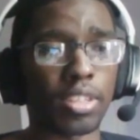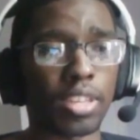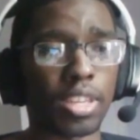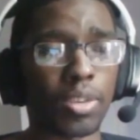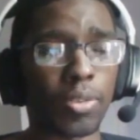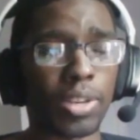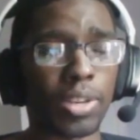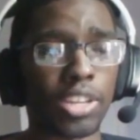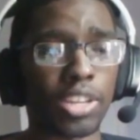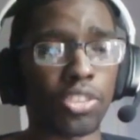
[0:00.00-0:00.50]
They
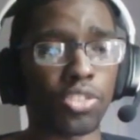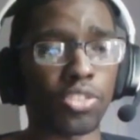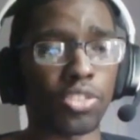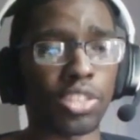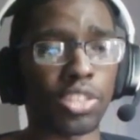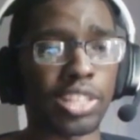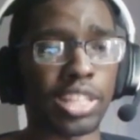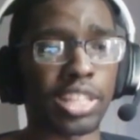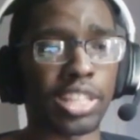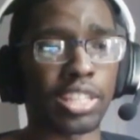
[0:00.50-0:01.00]
don't
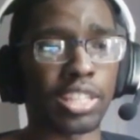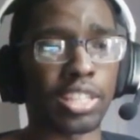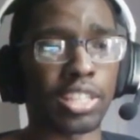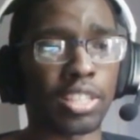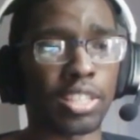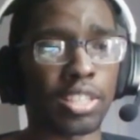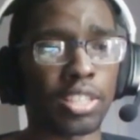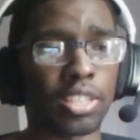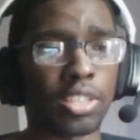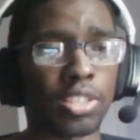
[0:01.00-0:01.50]
actually, like,
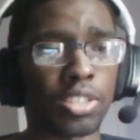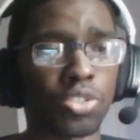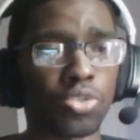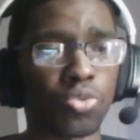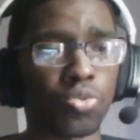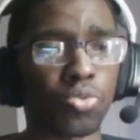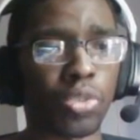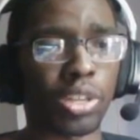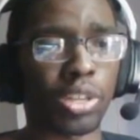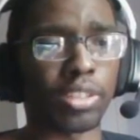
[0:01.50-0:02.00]

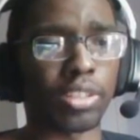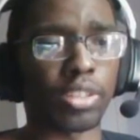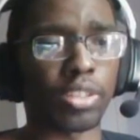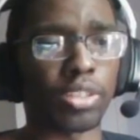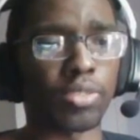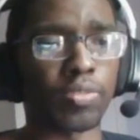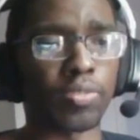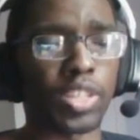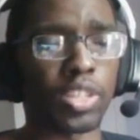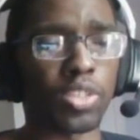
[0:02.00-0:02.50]
drag out the
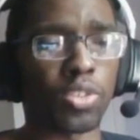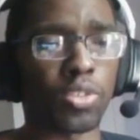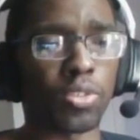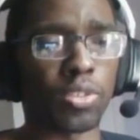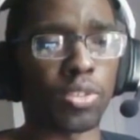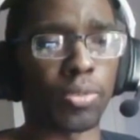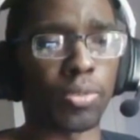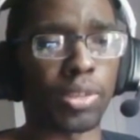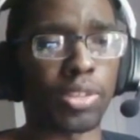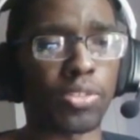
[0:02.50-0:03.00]
vehicle
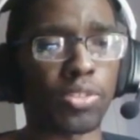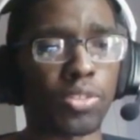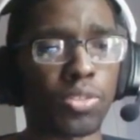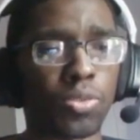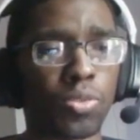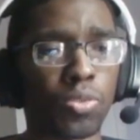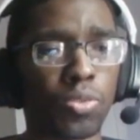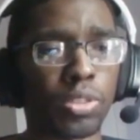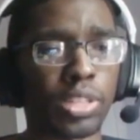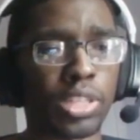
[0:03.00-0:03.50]
and arrest you,
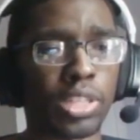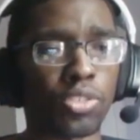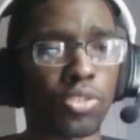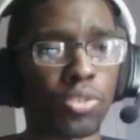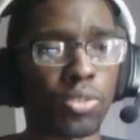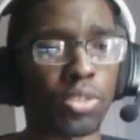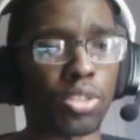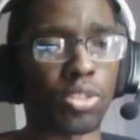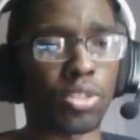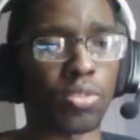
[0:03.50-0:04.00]
or they
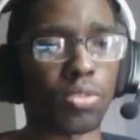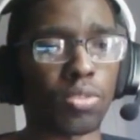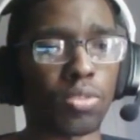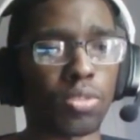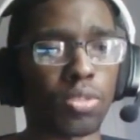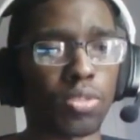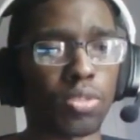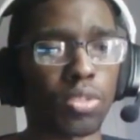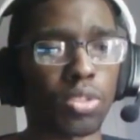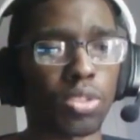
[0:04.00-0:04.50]
shoot you.
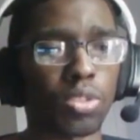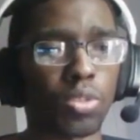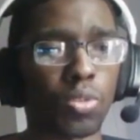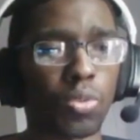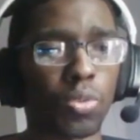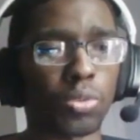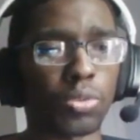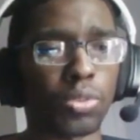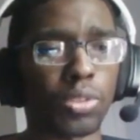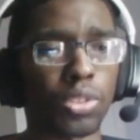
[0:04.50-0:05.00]

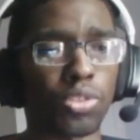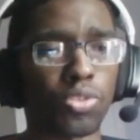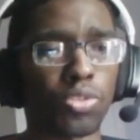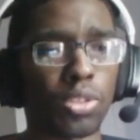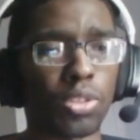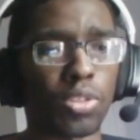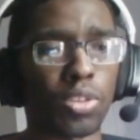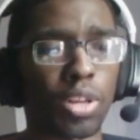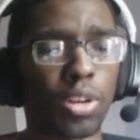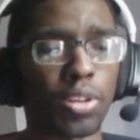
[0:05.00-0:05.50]
Or do they shoot
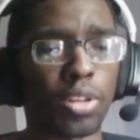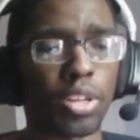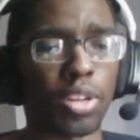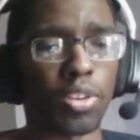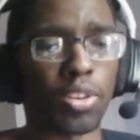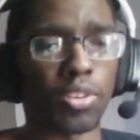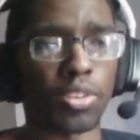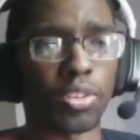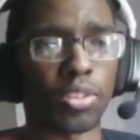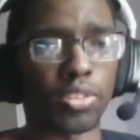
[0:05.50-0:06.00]
you?
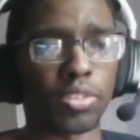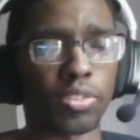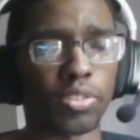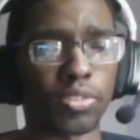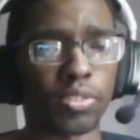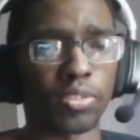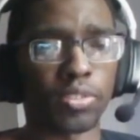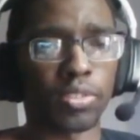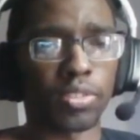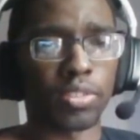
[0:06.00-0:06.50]
I
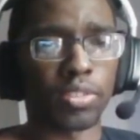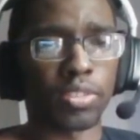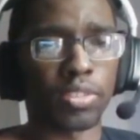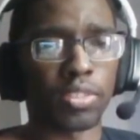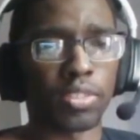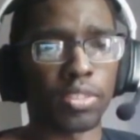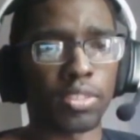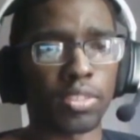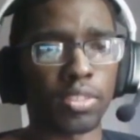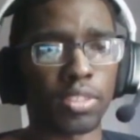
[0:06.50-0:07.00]
don't
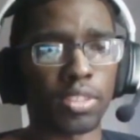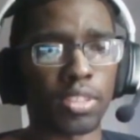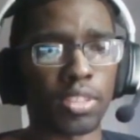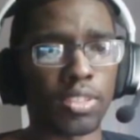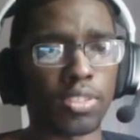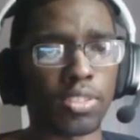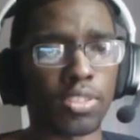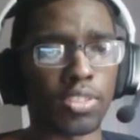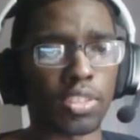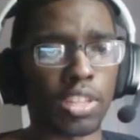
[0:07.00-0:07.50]
know.
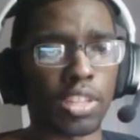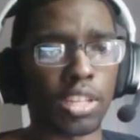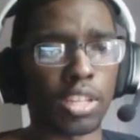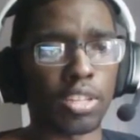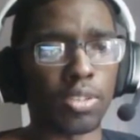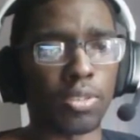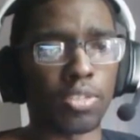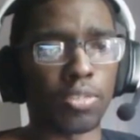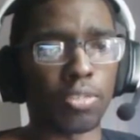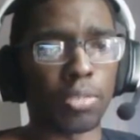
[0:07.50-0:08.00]
This is kind of
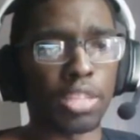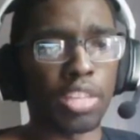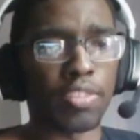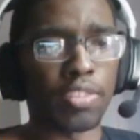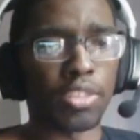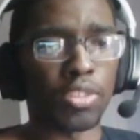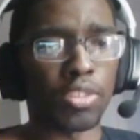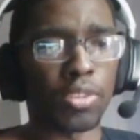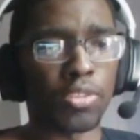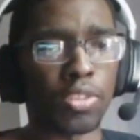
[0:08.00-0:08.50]
new to me,
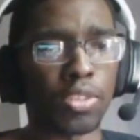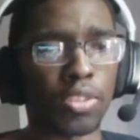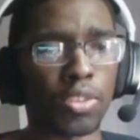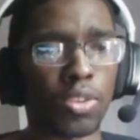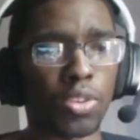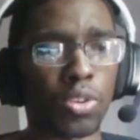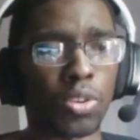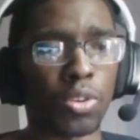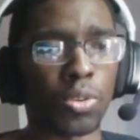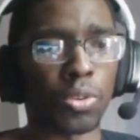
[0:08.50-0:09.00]
even though it's an
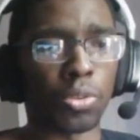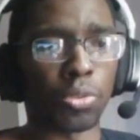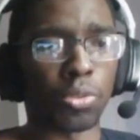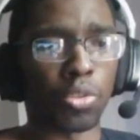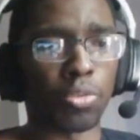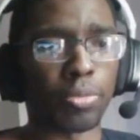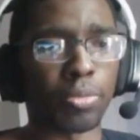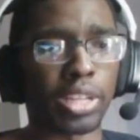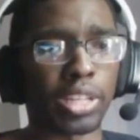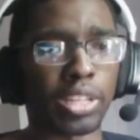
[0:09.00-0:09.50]
old
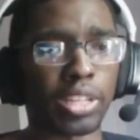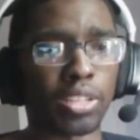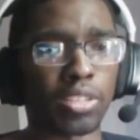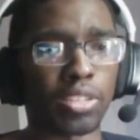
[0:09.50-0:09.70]
throwback.